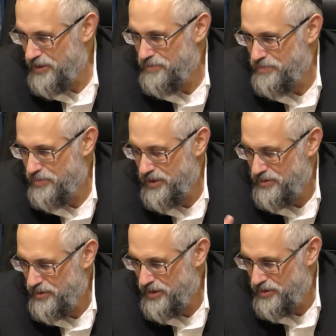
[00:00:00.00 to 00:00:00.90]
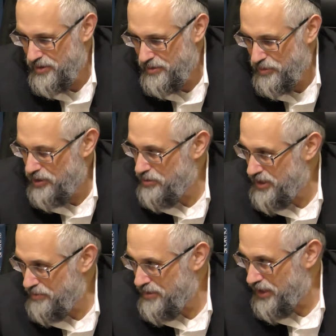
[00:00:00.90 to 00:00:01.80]
But one who is
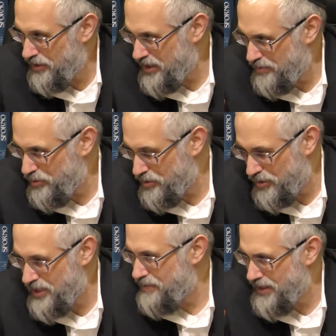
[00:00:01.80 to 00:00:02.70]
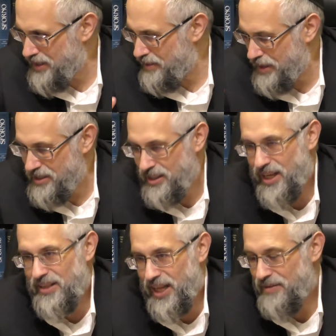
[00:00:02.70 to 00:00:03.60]
empty, only has a few coins, he makes a
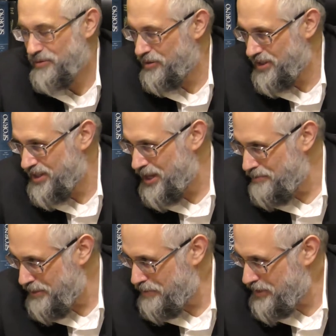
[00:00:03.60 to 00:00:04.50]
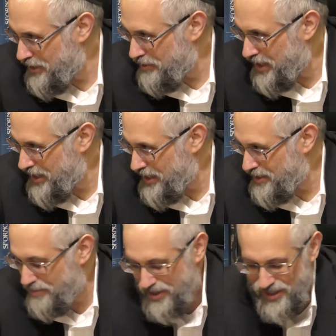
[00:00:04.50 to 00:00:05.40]
lot of noise. People should know that he has
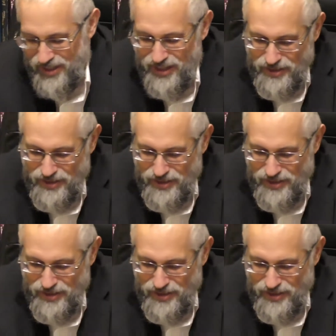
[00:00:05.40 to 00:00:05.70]
something.